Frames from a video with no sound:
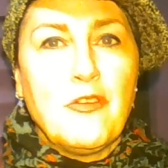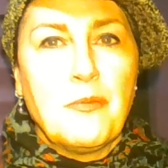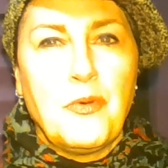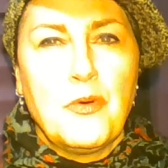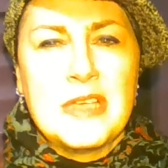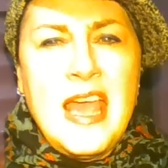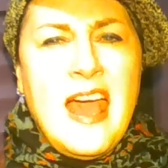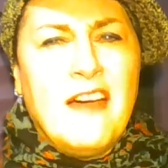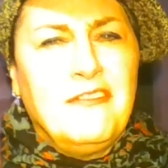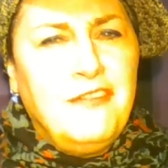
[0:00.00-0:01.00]
on board
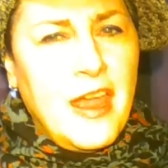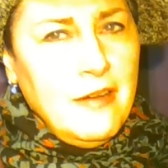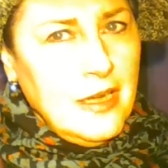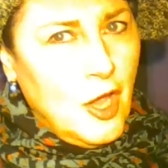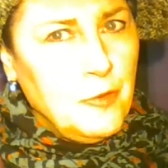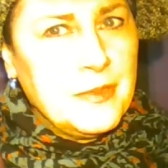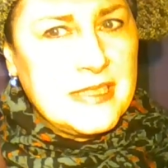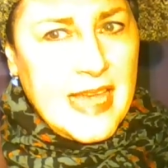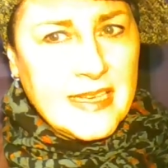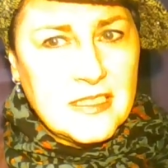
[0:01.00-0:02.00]
a very low
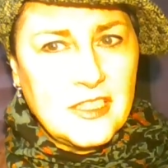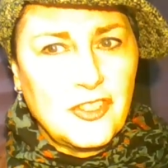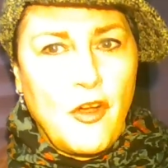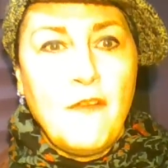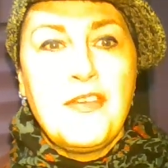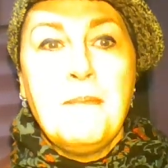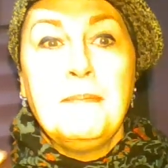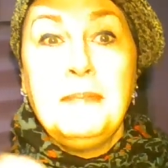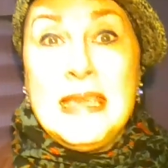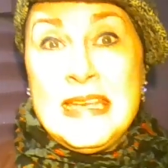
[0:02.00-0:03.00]
percentage of the
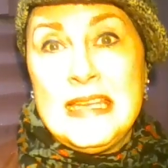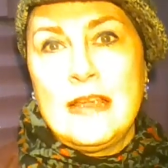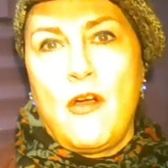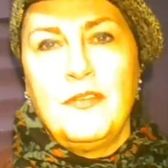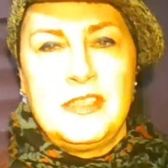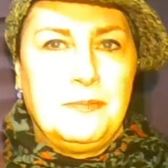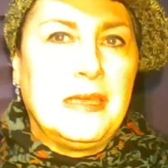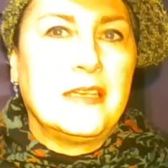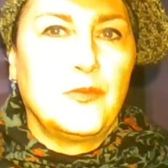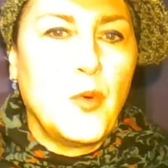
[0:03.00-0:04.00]
meaning of a
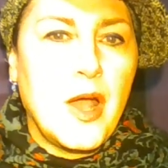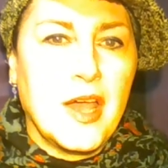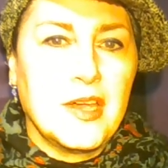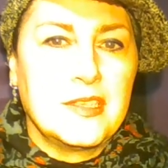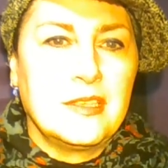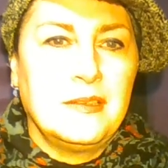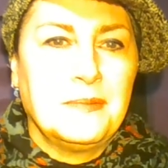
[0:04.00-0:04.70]
speaker's word.